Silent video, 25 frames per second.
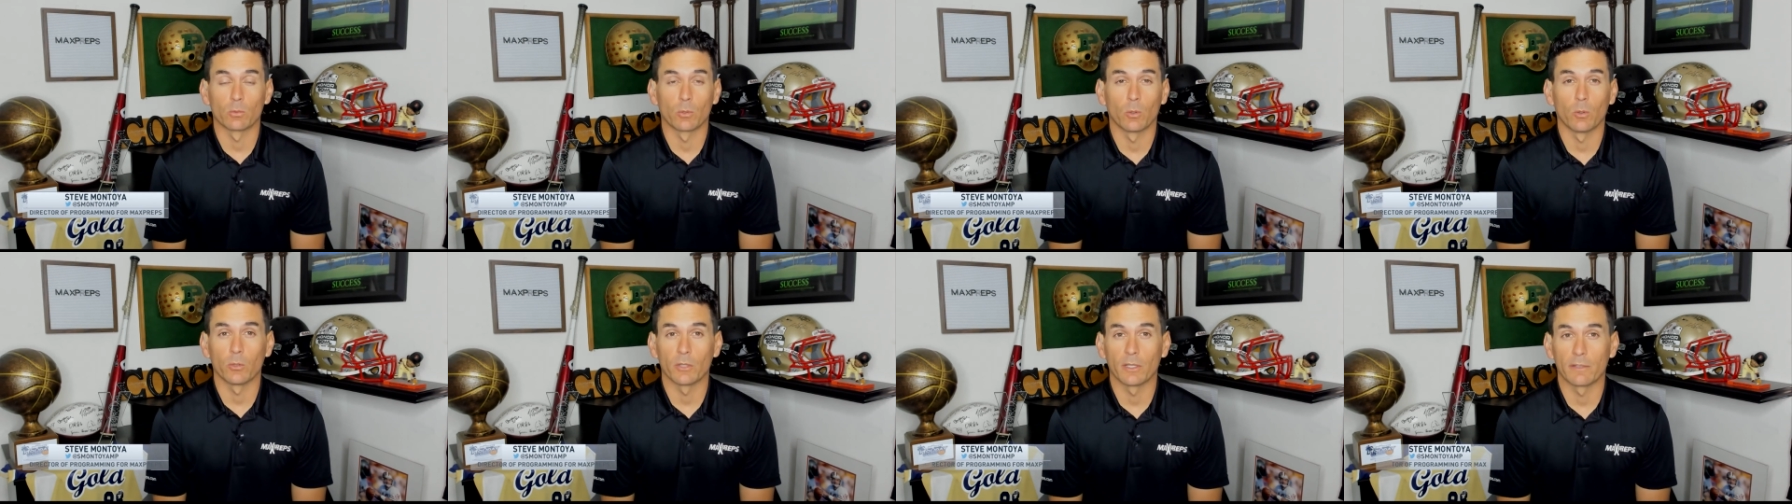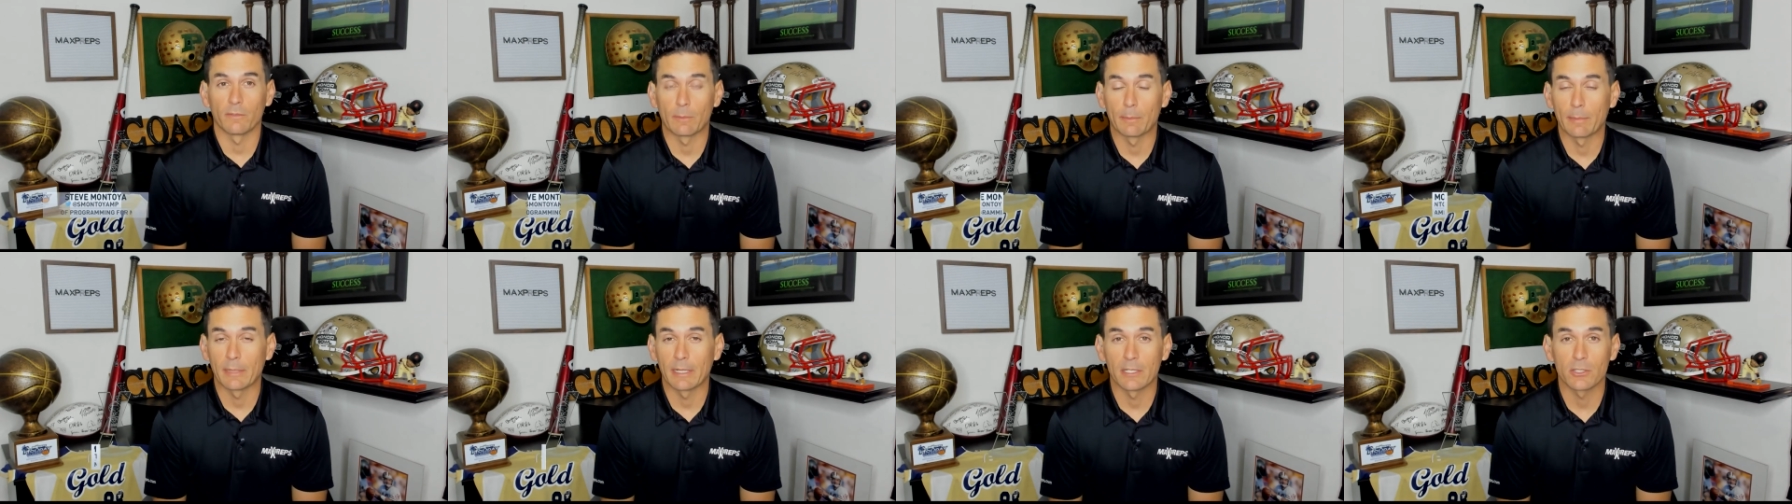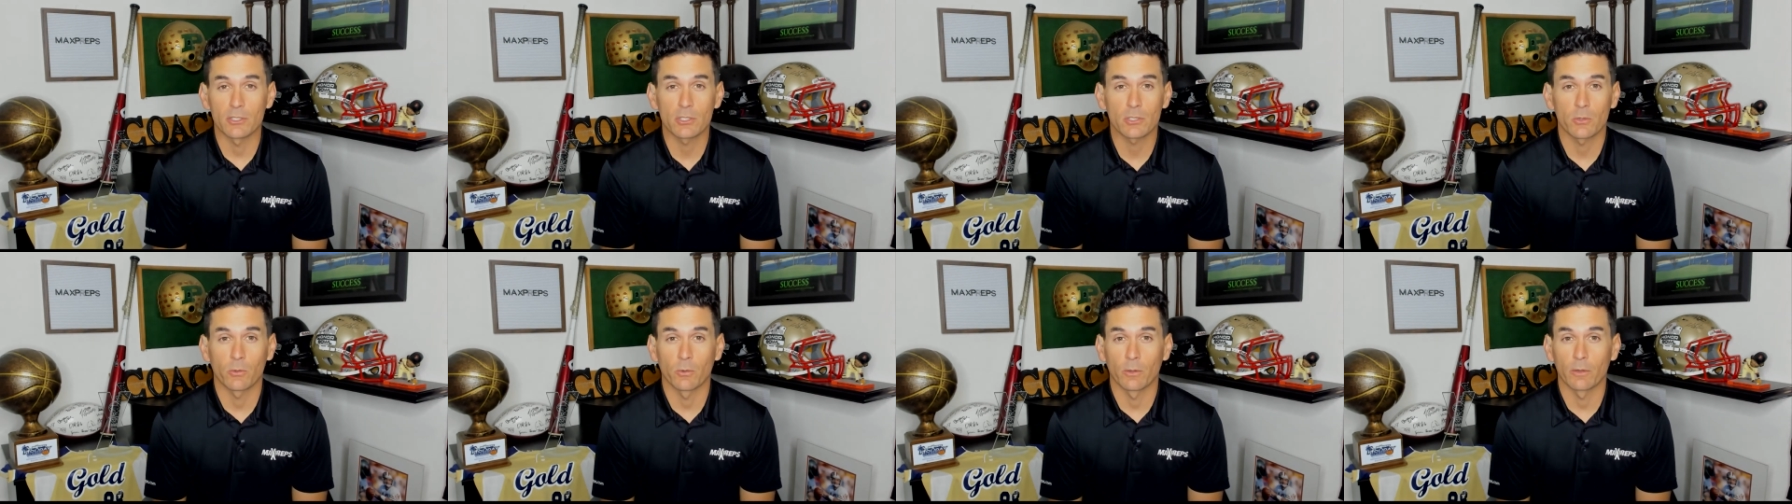rolled
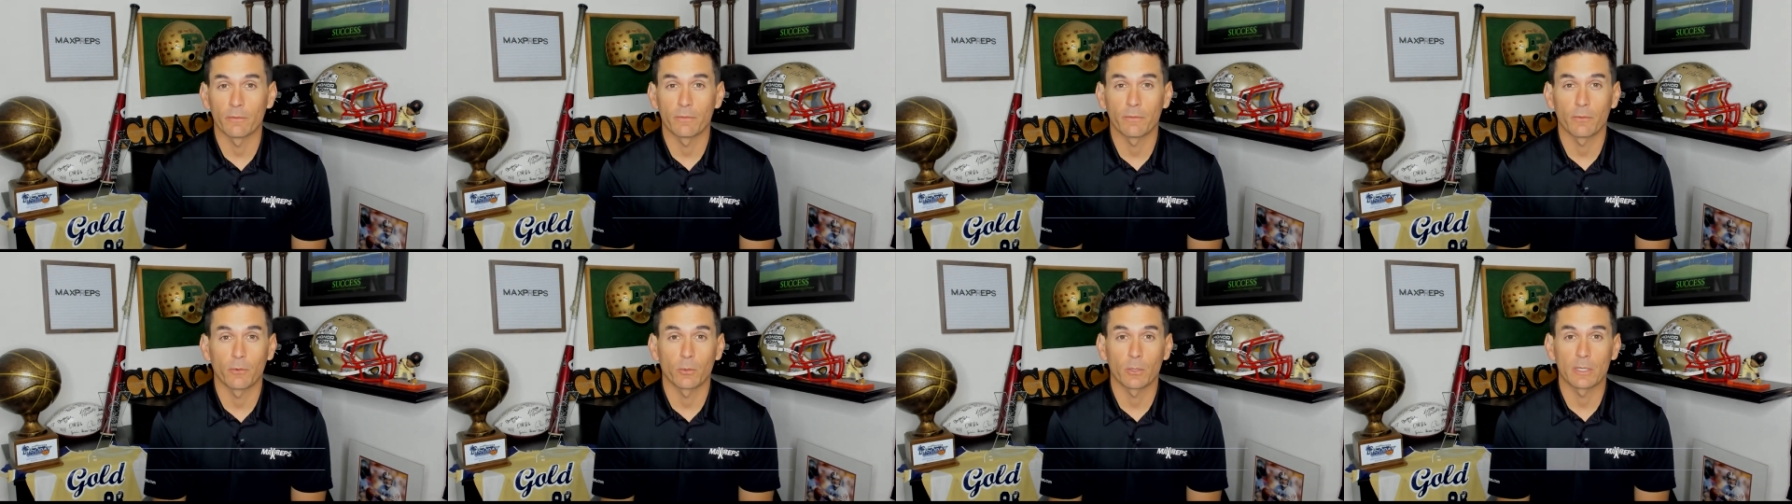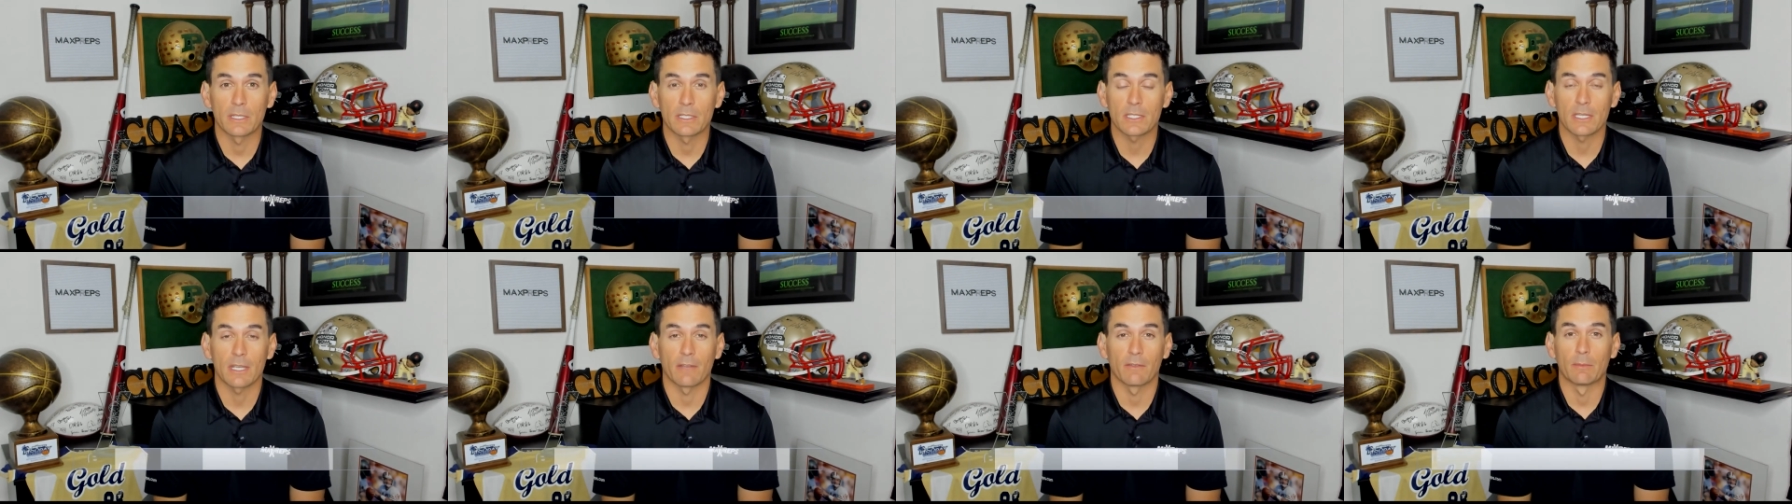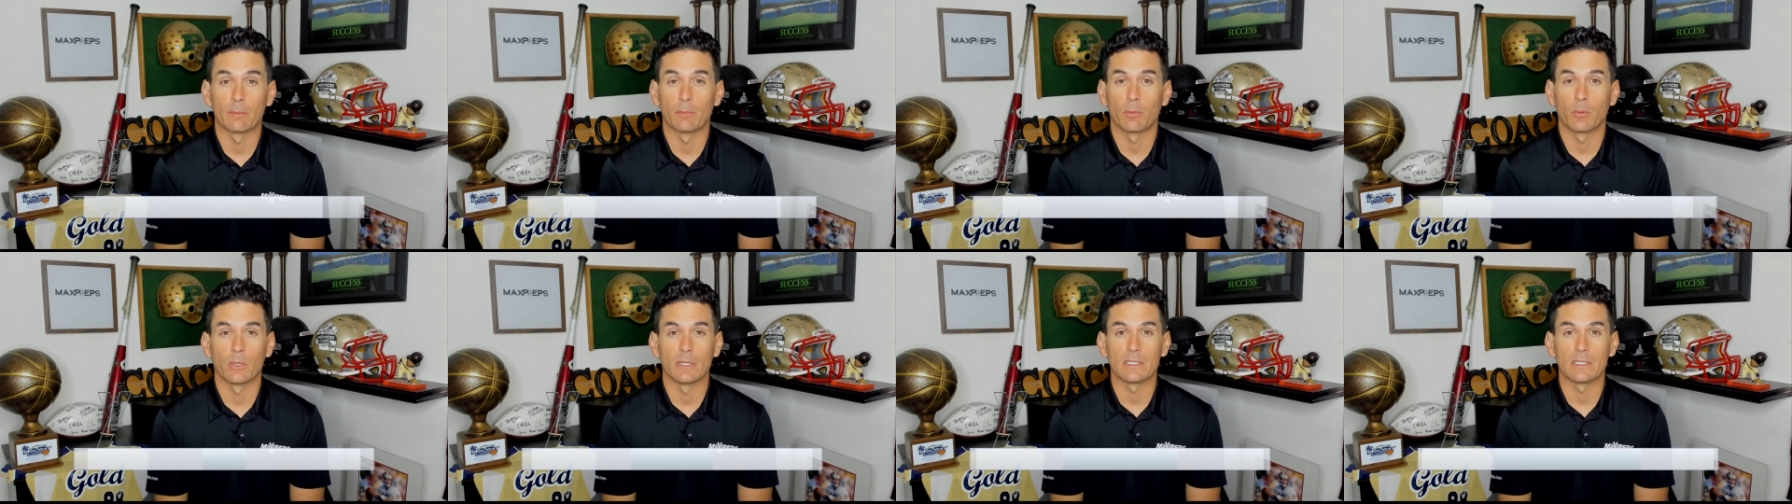everybody, scoring
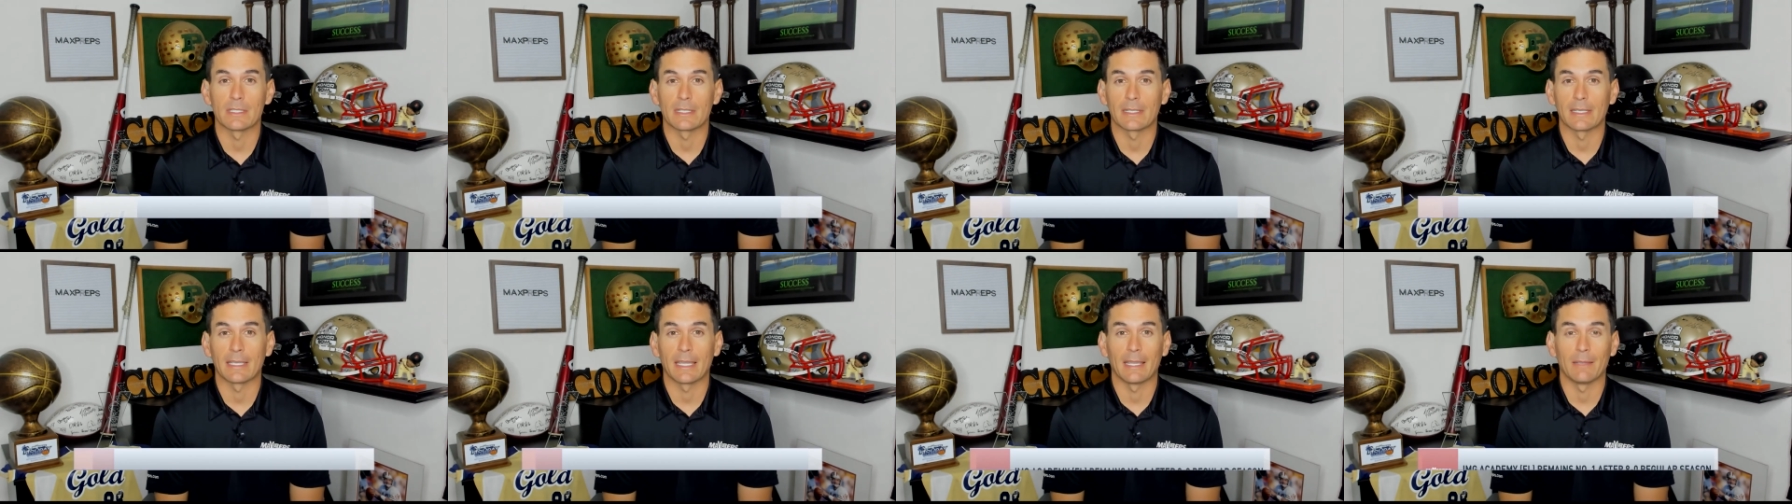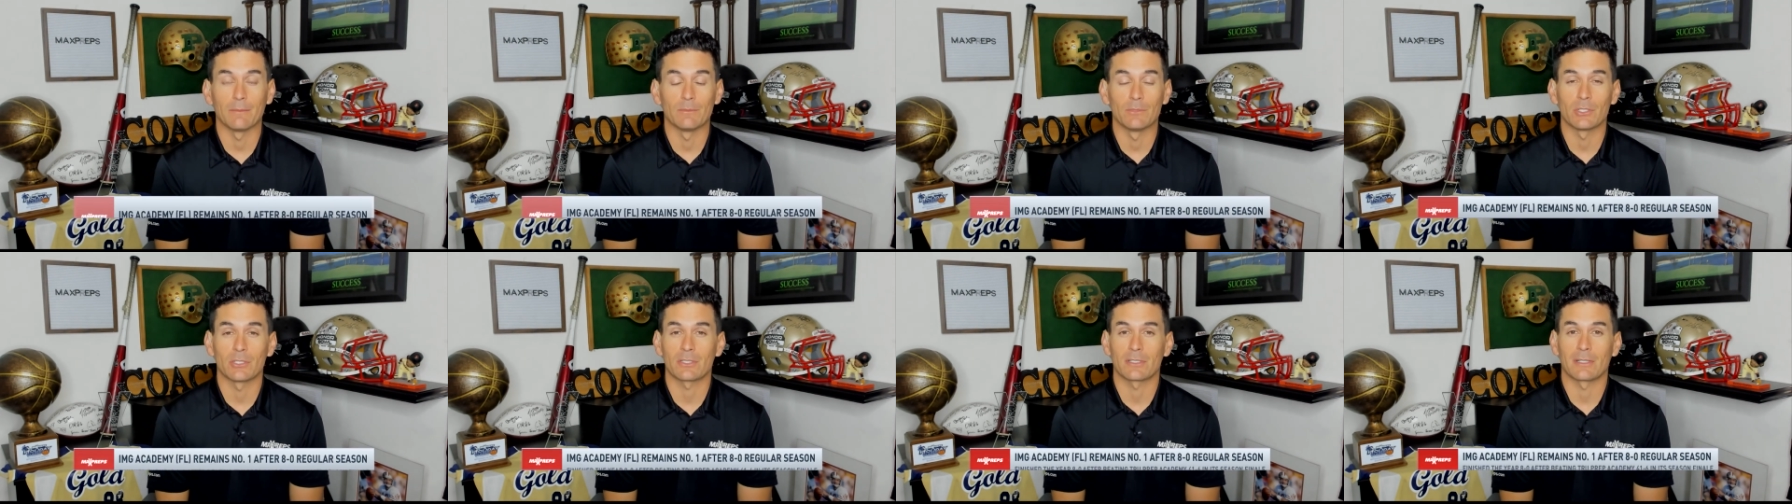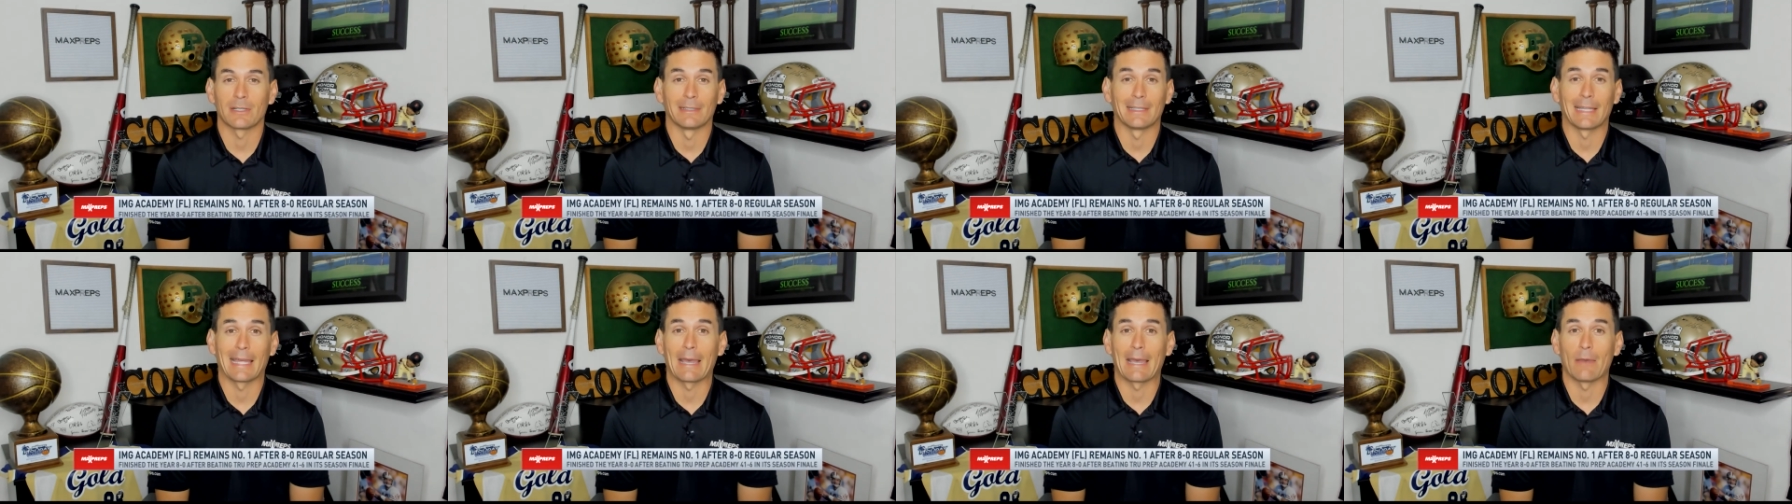forty-seven points a game,
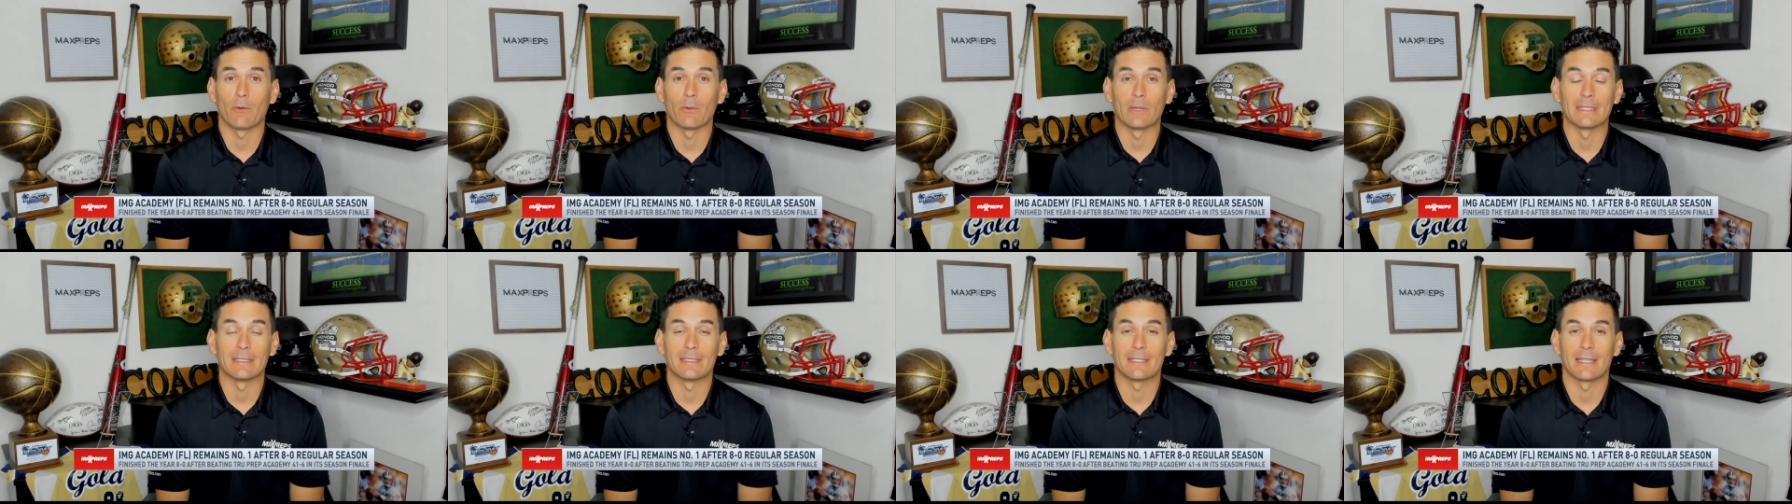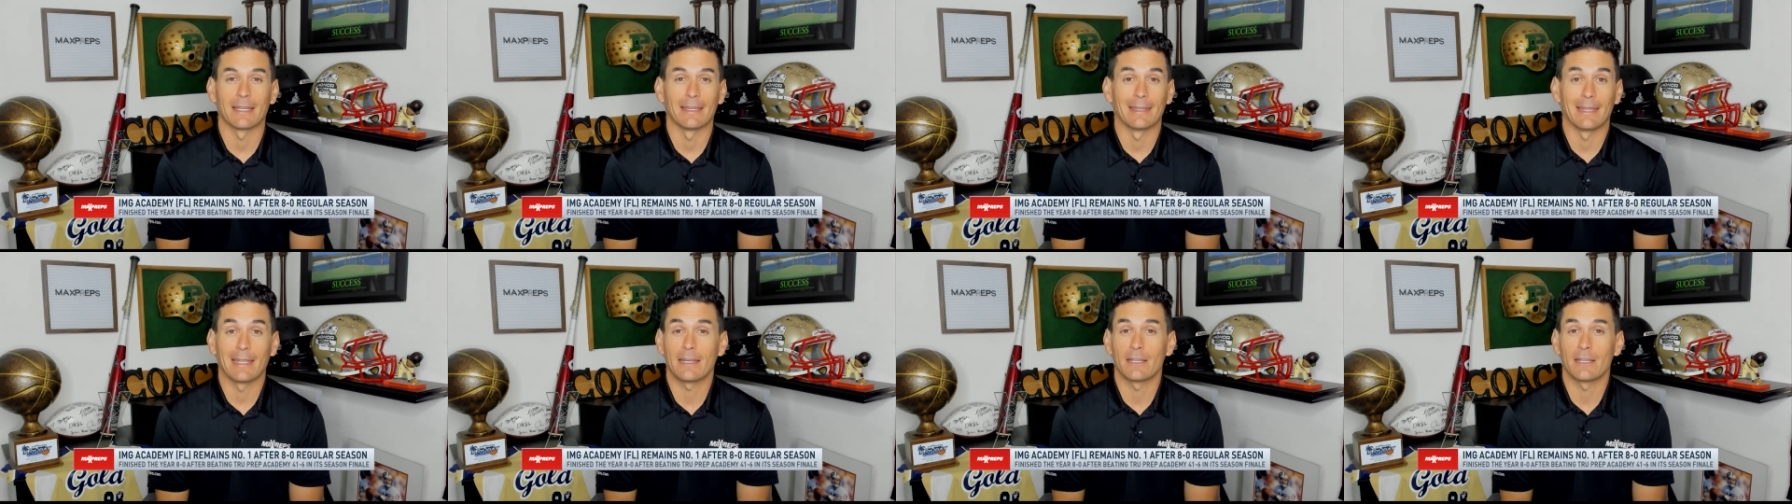just allowing ten.